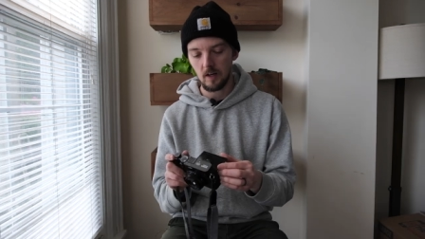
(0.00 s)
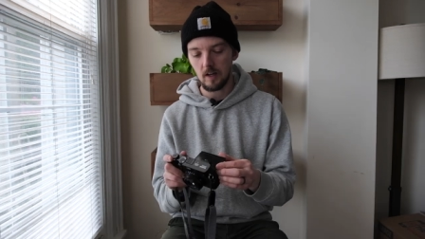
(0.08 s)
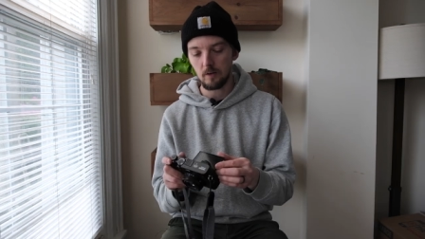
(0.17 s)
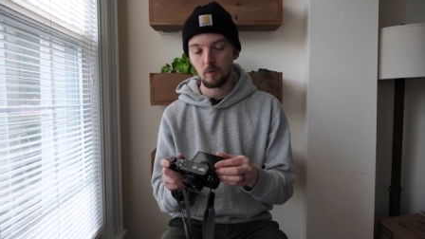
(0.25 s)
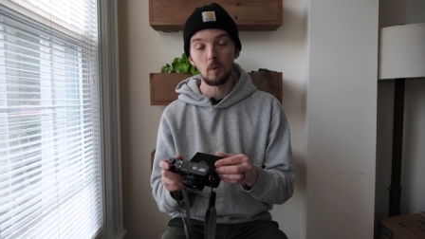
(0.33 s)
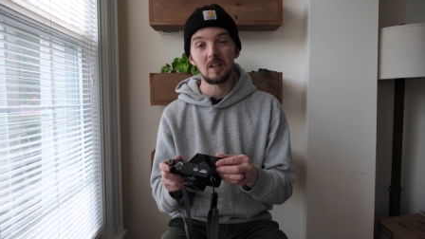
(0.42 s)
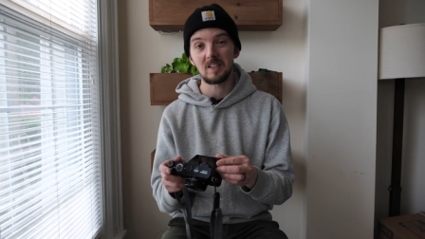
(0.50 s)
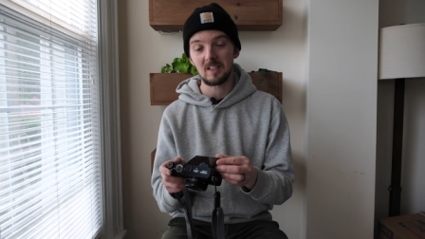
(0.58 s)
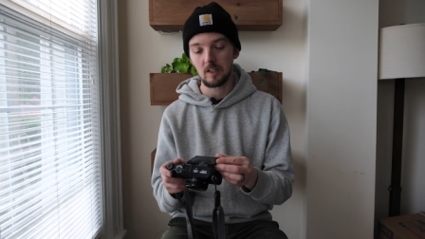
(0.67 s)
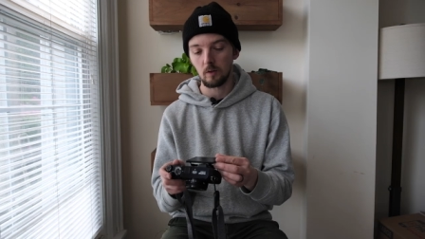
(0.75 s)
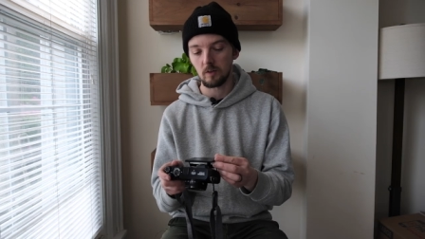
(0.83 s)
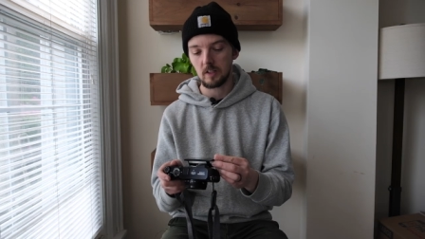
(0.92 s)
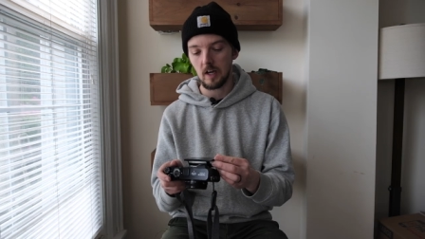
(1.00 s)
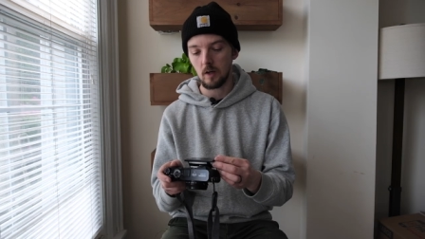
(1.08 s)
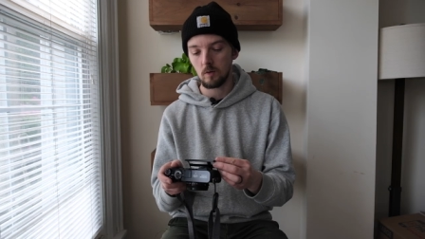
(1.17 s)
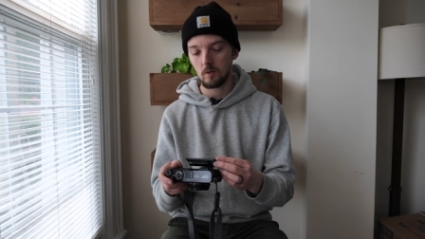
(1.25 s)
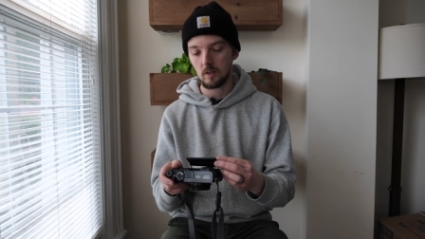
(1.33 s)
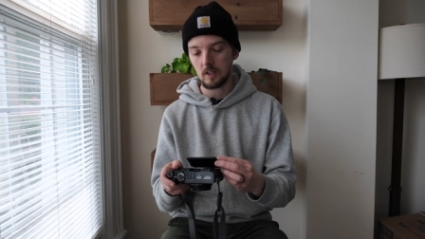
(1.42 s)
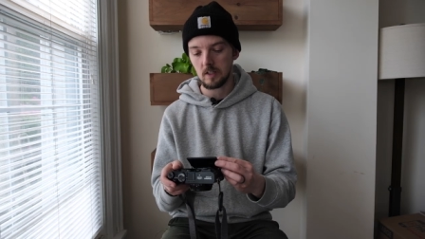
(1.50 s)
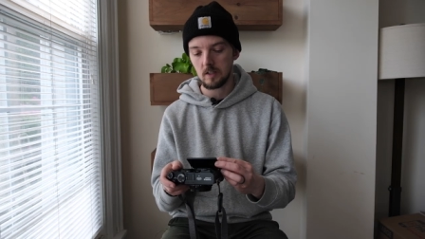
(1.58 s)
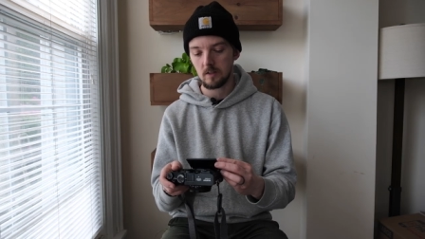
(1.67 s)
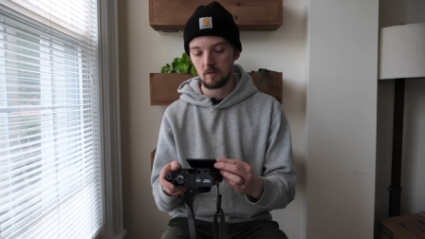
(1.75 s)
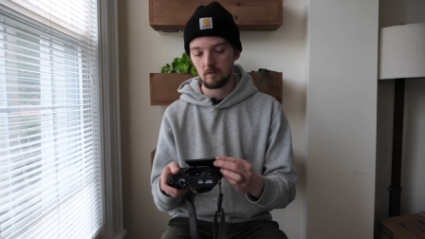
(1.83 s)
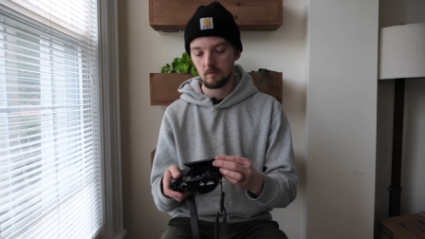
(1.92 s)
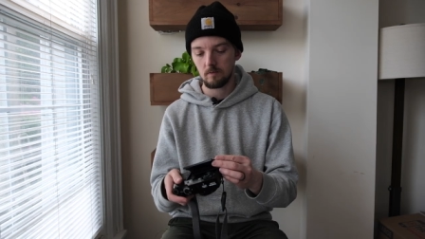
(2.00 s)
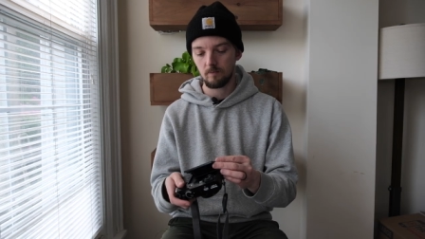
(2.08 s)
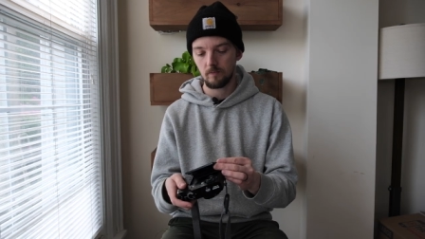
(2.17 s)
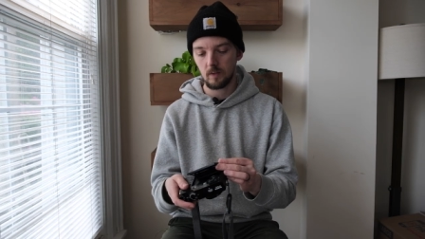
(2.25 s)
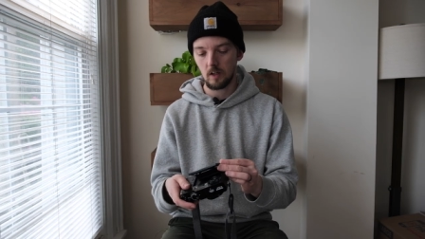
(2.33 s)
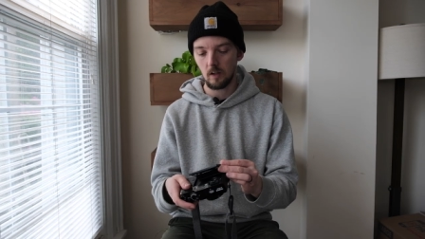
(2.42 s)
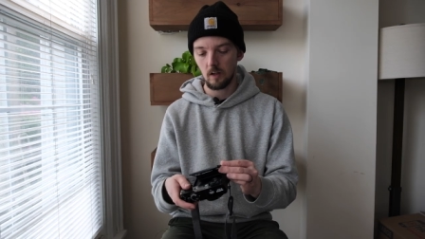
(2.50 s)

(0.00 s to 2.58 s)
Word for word: And if you want it to tilt down, it's a